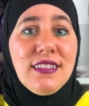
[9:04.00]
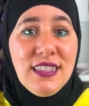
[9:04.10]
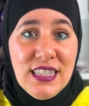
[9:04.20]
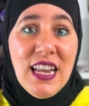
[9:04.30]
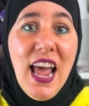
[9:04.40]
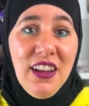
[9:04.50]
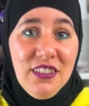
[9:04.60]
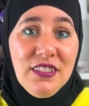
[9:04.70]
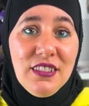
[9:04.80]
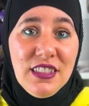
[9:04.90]

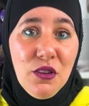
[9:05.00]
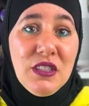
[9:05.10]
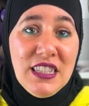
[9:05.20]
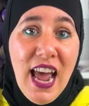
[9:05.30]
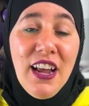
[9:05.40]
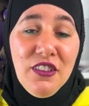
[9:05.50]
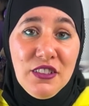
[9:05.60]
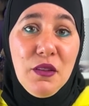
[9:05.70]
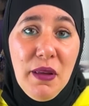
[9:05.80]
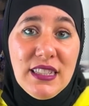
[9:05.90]

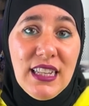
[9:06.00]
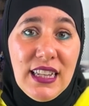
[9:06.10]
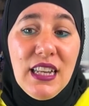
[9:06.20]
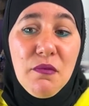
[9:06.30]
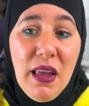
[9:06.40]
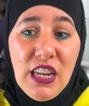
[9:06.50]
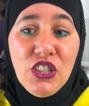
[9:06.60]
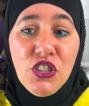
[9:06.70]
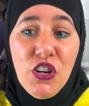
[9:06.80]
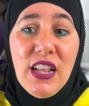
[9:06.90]
detangled, basically, making
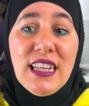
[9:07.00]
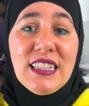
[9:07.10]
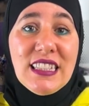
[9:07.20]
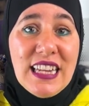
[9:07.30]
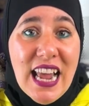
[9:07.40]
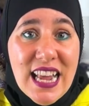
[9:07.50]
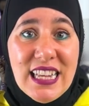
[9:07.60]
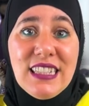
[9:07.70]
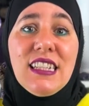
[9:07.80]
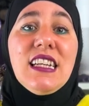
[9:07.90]
sure that it
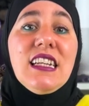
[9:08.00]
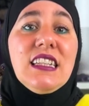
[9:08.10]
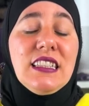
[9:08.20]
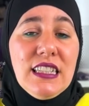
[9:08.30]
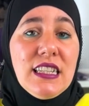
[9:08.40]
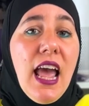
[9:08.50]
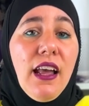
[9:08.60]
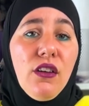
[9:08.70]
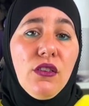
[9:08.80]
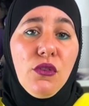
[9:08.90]
stays
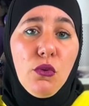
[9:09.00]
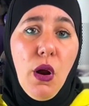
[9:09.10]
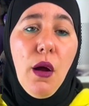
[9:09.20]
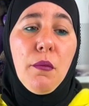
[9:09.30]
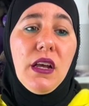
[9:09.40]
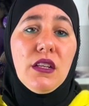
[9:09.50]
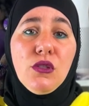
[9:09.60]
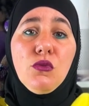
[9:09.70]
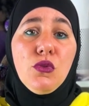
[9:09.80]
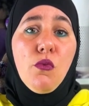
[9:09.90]
detangled throughout, because
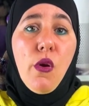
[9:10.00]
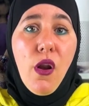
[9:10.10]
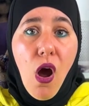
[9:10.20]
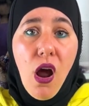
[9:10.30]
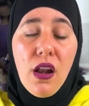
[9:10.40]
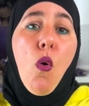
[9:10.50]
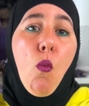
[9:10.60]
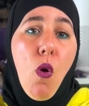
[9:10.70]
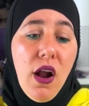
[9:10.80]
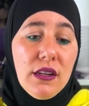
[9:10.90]
you do not
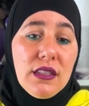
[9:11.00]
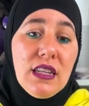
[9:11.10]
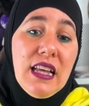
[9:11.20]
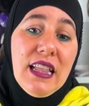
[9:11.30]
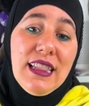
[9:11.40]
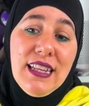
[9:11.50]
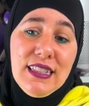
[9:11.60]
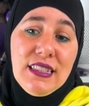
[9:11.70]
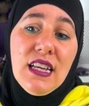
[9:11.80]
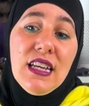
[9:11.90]
want
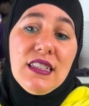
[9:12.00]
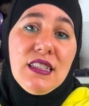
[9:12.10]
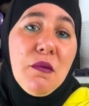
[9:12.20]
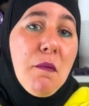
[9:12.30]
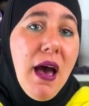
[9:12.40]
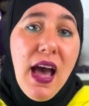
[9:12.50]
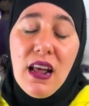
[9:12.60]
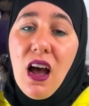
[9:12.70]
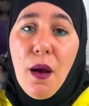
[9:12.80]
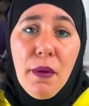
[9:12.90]
this to mat
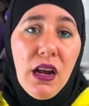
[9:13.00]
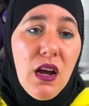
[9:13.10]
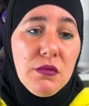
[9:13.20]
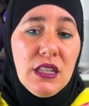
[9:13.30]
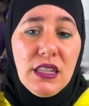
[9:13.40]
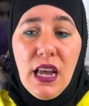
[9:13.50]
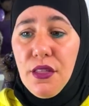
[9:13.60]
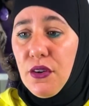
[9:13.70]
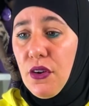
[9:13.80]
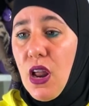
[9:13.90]
up and come
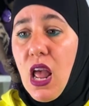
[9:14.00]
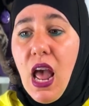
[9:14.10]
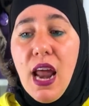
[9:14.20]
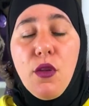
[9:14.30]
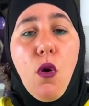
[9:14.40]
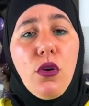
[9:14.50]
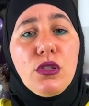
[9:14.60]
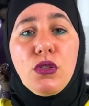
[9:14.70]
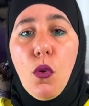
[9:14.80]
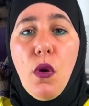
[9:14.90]
together, and you
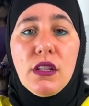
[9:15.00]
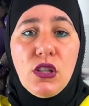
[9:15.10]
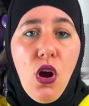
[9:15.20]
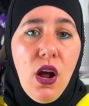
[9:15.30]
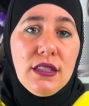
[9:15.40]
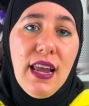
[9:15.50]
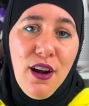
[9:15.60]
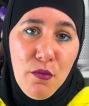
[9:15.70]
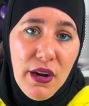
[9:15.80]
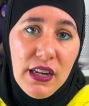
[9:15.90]
also don't want it to cause
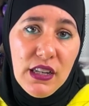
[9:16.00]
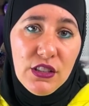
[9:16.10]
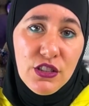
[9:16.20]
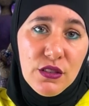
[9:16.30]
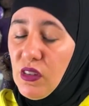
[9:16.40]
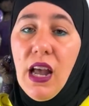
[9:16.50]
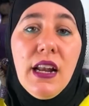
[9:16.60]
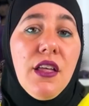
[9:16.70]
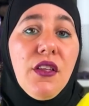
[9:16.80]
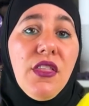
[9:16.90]
hair breakage.
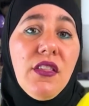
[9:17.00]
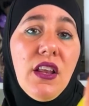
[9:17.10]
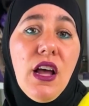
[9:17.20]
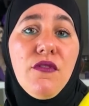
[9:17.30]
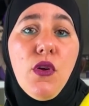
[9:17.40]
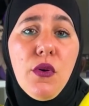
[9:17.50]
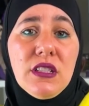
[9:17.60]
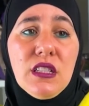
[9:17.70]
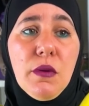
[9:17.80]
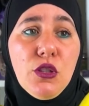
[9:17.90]
Another thing that I've
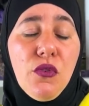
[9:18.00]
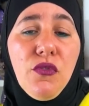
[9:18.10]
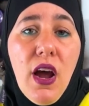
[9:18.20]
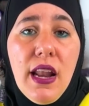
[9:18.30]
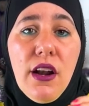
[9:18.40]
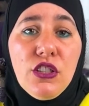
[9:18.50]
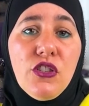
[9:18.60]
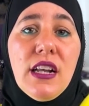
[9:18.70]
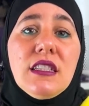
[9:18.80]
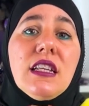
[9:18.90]
noticed, especially with fine hair
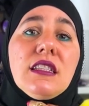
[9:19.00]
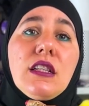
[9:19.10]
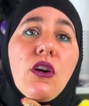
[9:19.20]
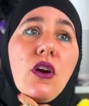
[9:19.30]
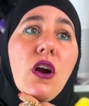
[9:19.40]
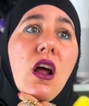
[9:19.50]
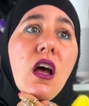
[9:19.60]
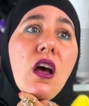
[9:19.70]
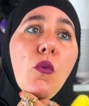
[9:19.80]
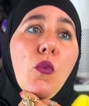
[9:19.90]
strands, is there
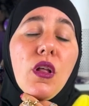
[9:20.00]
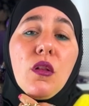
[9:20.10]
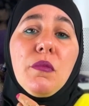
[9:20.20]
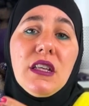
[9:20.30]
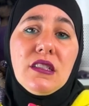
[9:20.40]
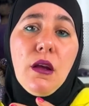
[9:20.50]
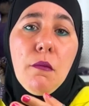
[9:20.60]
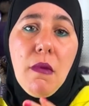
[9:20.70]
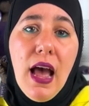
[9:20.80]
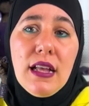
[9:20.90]
will be
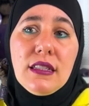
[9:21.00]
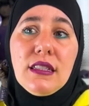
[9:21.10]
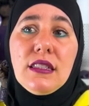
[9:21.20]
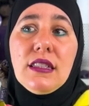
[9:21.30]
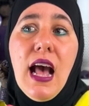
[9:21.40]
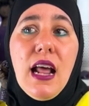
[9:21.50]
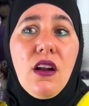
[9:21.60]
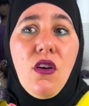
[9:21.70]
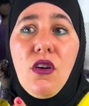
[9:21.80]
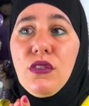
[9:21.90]
some masks that
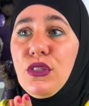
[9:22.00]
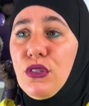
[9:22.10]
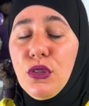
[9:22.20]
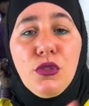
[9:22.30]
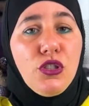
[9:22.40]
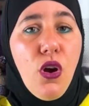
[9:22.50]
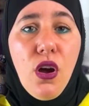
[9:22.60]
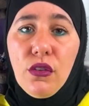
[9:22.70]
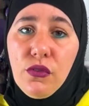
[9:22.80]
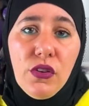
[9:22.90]
are too
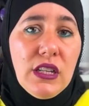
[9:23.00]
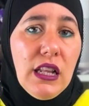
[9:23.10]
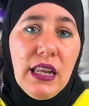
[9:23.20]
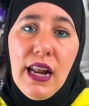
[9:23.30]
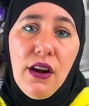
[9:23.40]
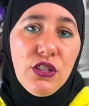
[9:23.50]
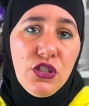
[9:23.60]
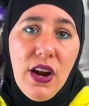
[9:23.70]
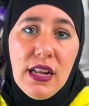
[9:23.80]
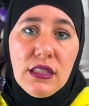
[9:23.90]
strong for delicate hair
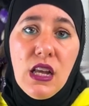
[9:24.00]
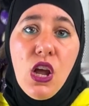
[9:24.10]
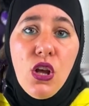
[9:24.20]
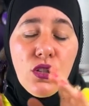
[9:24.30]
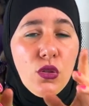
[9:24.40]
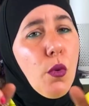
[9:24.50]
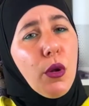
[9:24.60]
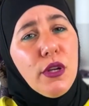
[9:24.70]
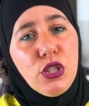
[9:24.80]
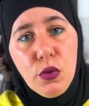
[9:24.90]
strands. So what do
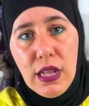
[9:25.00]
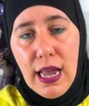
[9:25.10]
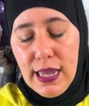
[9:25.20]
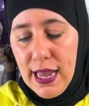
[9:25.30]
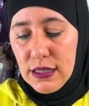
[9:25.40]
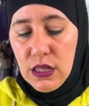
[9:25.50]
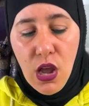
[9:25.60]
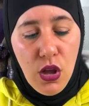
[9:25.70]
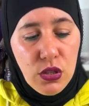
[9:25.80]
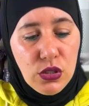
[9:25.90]
we do in that case?
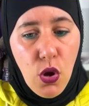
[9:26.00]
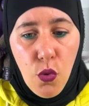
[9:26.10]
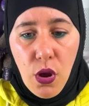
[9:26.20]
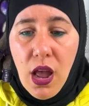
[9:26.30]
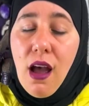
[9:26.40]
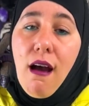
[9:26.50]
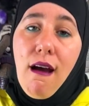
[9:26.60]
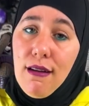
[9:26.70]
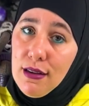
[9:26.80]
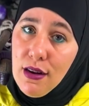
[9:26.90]
So
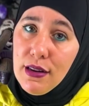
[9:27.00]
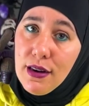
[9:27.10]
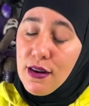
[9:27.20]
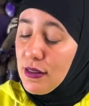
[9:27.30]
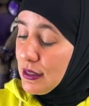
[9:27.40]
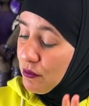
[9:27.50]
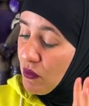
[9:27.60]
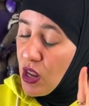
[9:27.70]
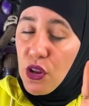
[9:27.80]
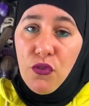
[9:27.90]
curly girls,
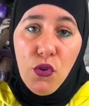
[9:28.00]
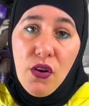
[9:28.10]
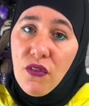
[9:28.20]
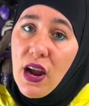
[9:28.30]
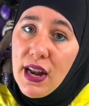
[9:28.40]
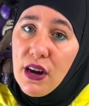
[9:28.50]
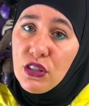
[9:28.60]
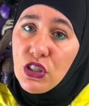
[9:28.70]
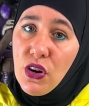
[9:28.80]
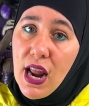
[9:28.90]
if you have fine hair
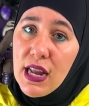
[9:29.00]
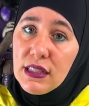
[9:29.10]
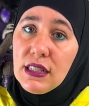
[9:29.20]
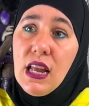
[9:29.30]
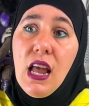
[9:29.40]
strands,